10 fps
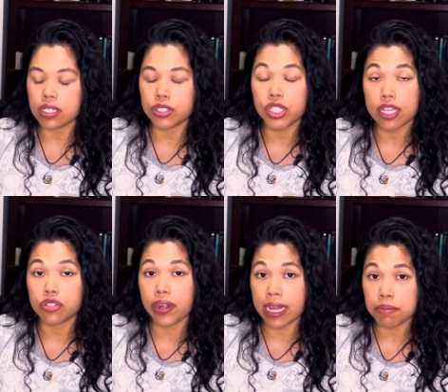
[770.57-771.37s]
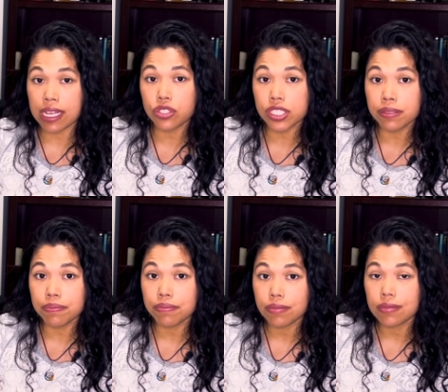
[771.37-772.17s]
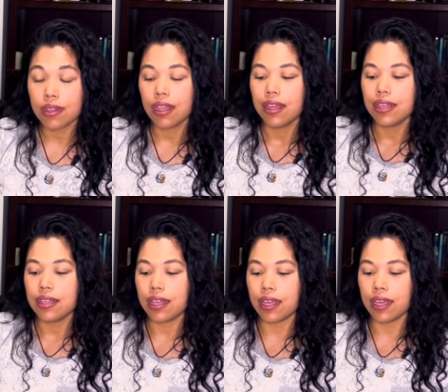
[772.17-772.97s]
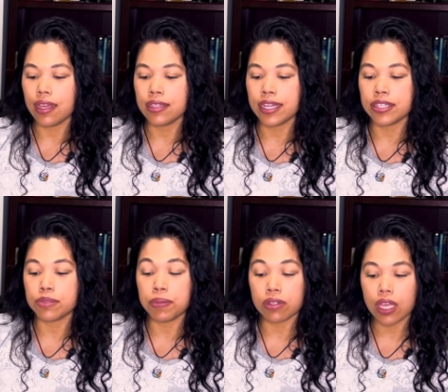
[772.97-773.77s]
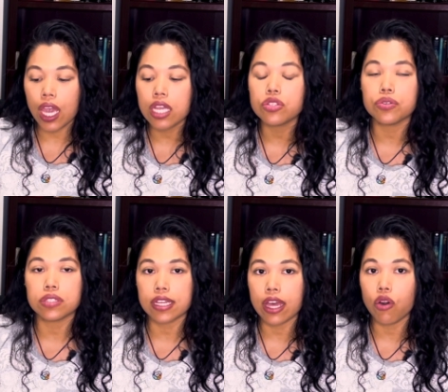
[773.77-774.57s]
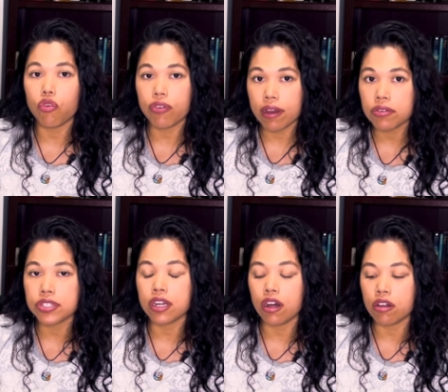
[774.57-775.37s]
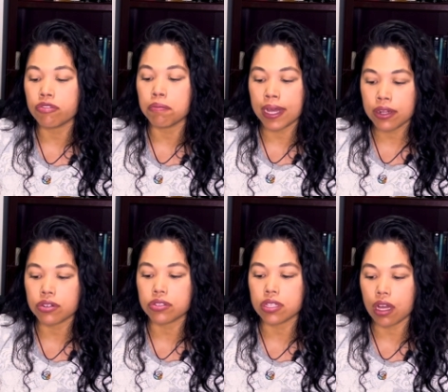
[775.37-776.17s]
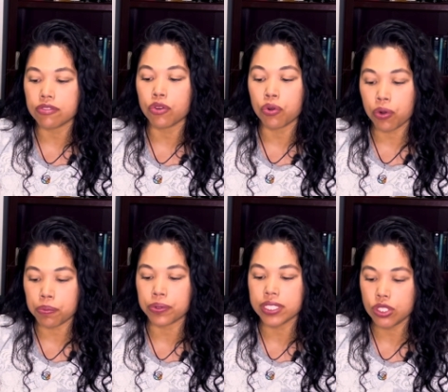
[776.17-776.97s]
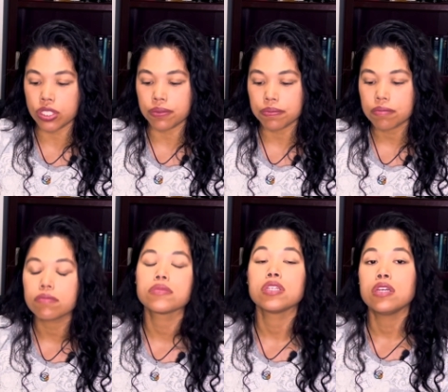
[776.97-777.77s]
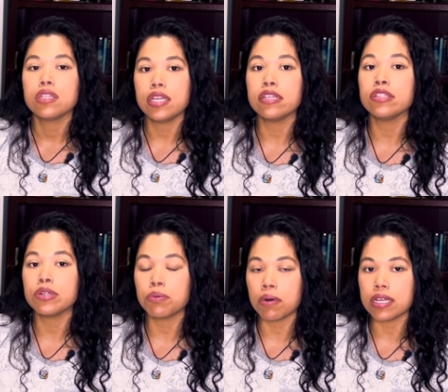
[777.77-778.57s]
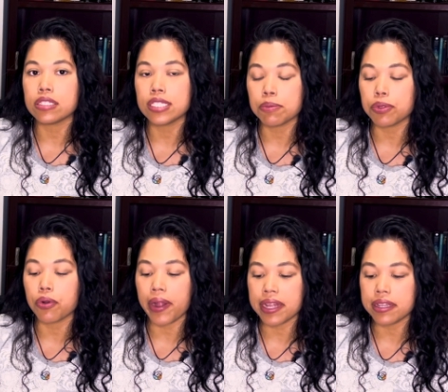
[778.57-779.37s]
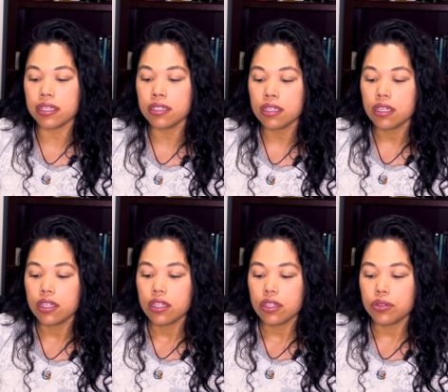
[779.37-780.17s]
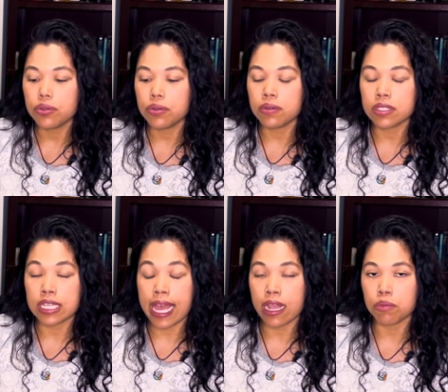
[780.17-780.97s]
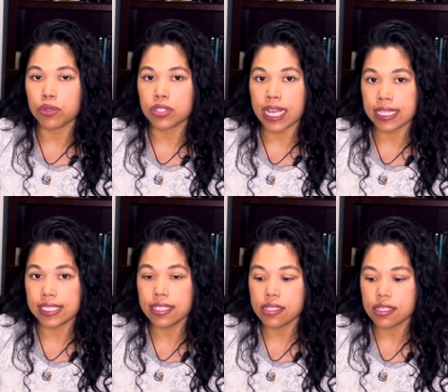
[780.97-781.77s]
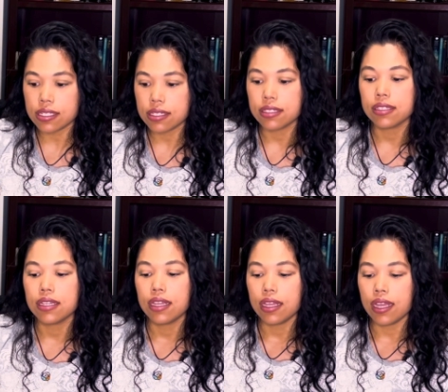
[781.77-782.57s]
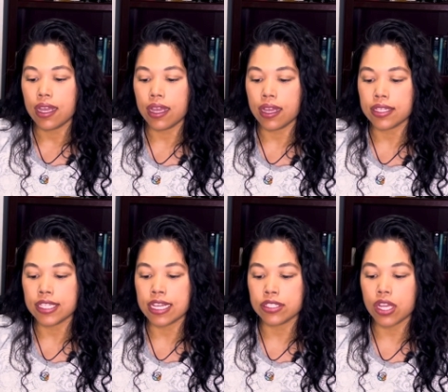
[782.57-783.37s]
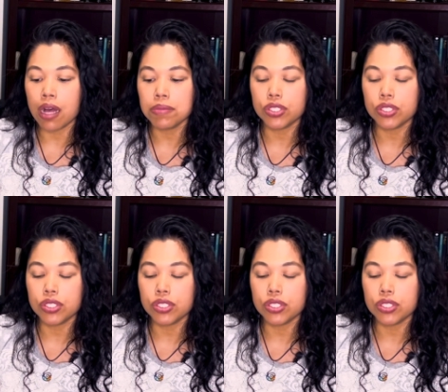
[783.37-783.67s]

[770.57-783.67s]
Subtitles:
chess grandmaster. Then there's Bill Gates, who is the co-founder of Microsoft Corporation. Then there was Temple Grandin, who was an animal scientist. And then Thomas